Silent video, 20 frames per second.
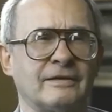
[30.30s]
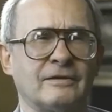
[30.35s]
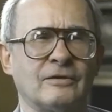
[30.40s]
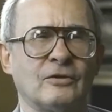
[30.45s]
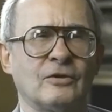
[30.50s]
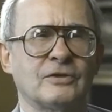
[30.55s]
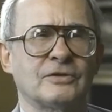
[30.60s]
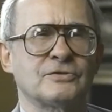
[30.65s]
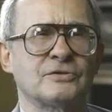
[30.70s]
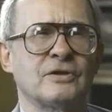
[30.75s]
it
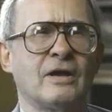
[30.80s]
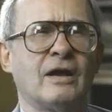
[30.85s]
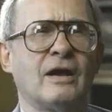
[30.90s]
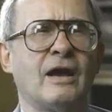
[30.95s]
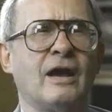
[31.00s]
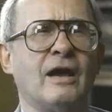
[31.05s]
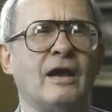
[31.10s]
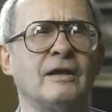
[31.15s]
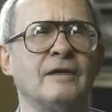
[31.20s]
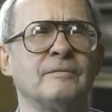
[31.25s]
looks
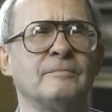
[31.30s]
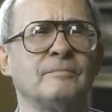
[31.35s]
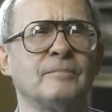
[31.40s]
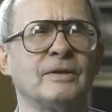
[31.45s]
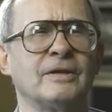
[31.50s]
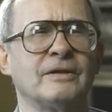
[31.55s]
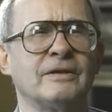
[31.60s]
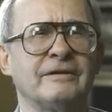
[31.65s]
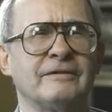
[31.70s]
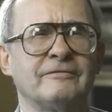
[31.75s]

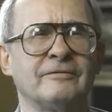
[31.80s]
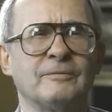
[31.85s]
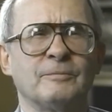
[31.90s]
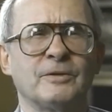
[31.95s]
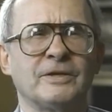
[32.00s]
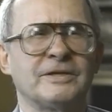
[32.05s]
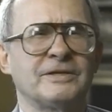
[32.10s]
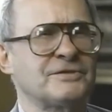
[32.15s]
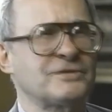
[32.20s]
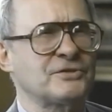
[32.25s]

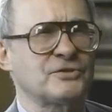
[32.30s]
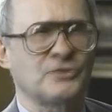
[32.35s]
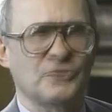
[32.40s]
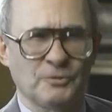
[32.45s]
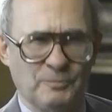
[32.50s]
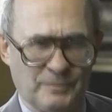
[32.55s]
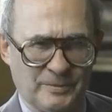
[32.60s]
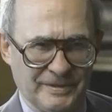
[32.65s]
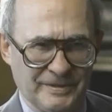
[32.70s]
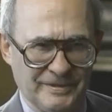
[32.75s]
unbelievably
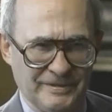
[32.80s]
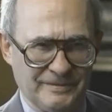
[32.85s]
stupid.